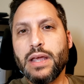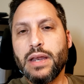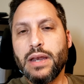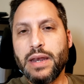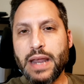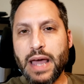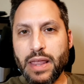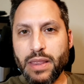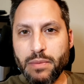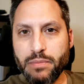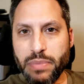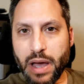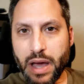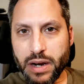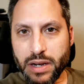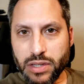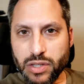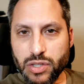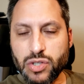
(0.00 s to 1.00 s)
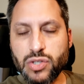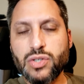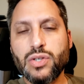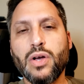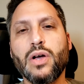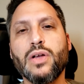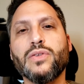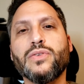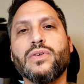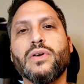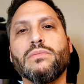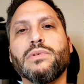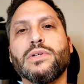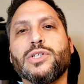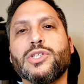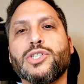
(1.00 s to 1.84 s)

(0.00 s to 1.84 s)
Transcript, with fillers: Now the body's installed, so I'm gonna